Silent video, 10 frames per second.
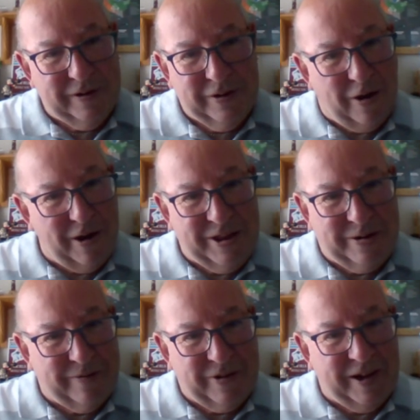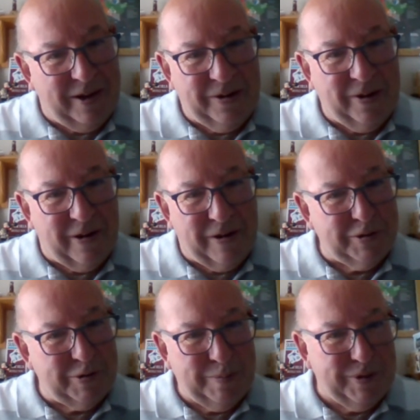neither of the yellow cards
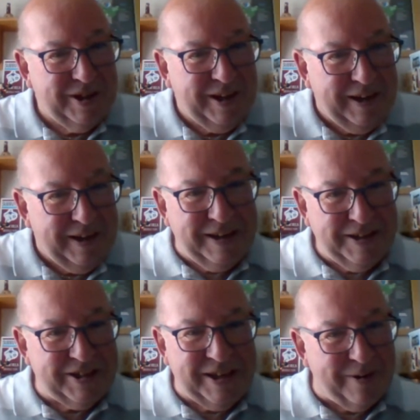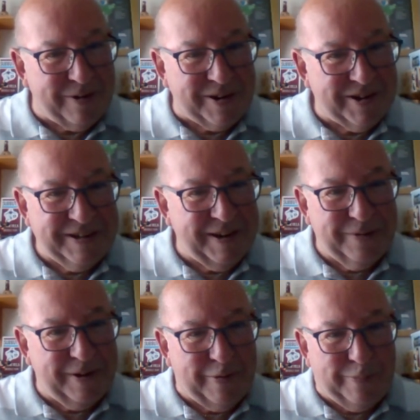was particularly serious. They,
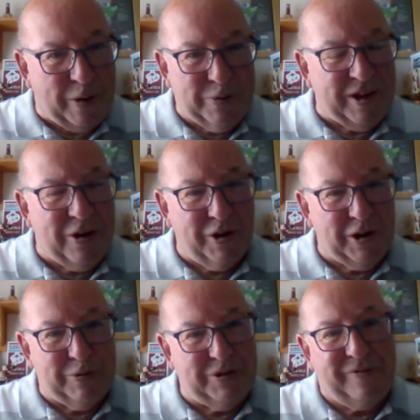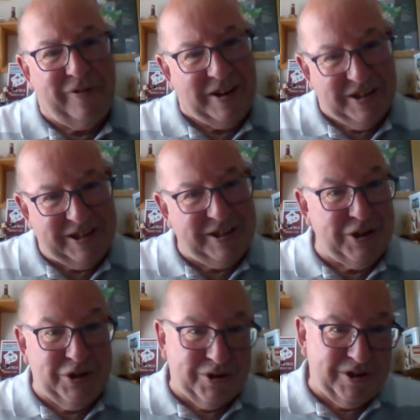they were both innocuous offences.
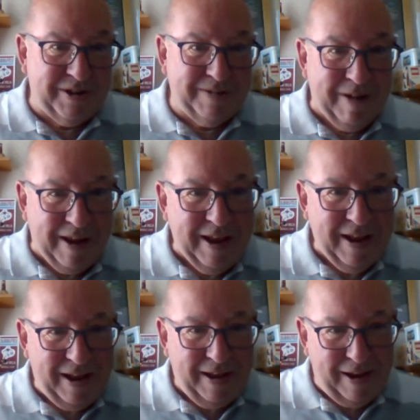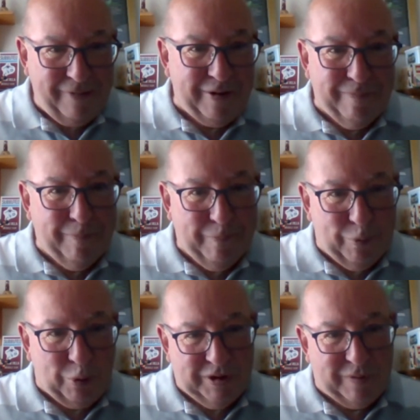It's just that having
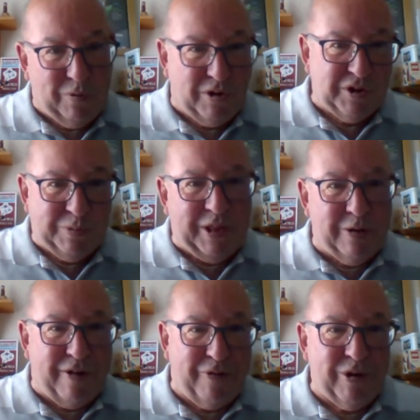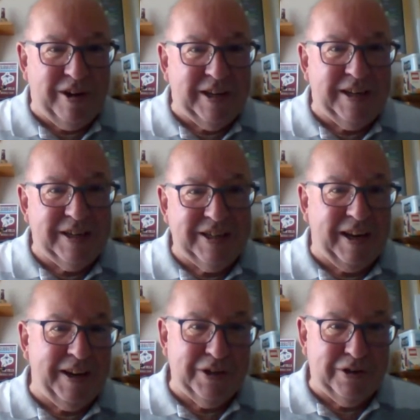booked him once, when the referee did it a
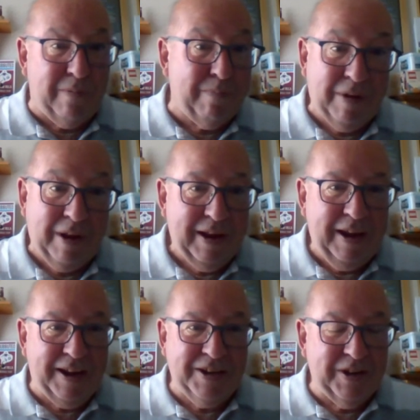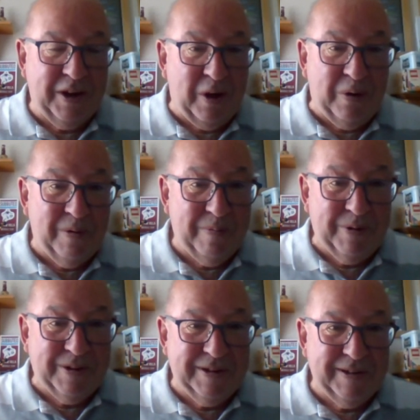second time, he had to go.
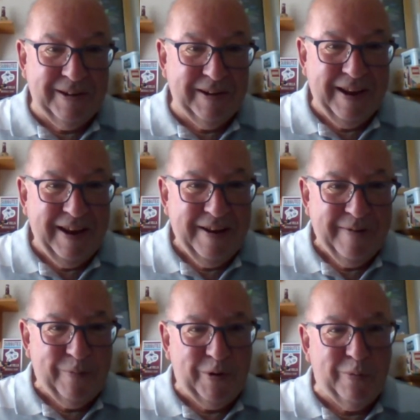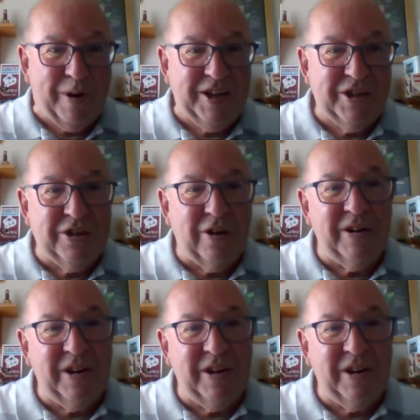But uh, what a way to start your